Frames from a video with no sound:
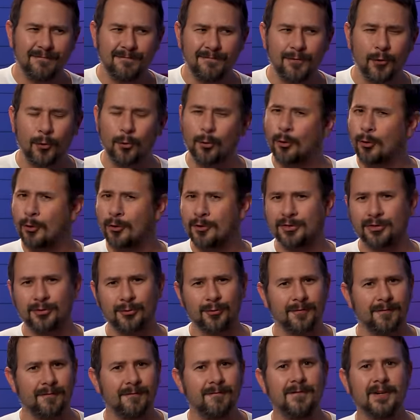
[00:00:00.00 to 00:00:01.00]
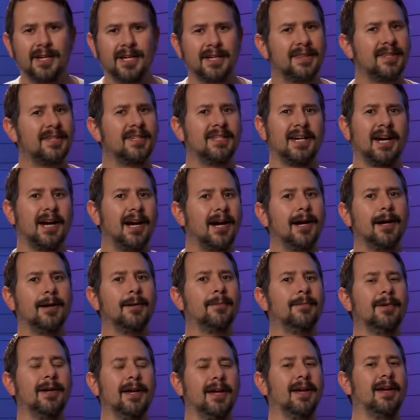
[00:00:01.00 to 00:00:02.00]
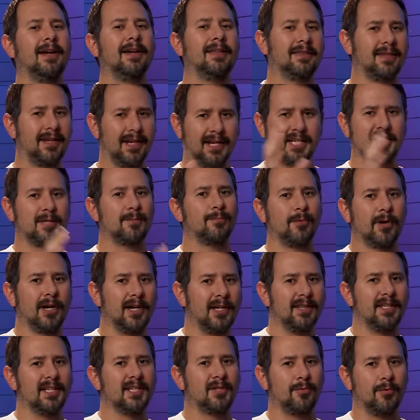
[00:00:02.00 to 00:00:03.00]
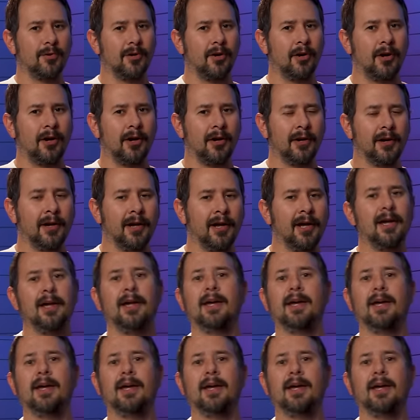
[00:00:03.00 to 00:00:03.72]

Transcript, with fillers: fourth or fifth time that I sprayed this one on